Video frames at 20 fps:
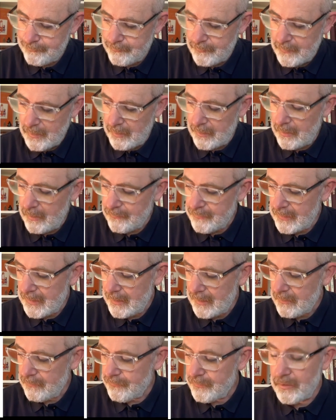I often get
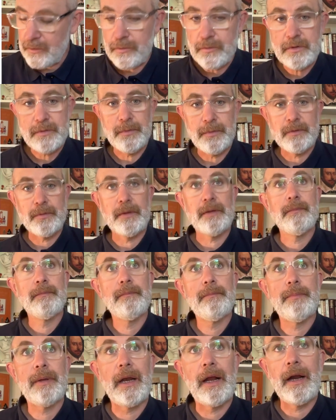confused between
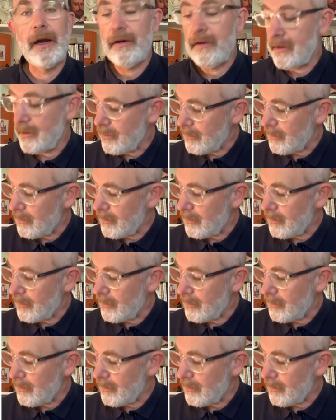Bellario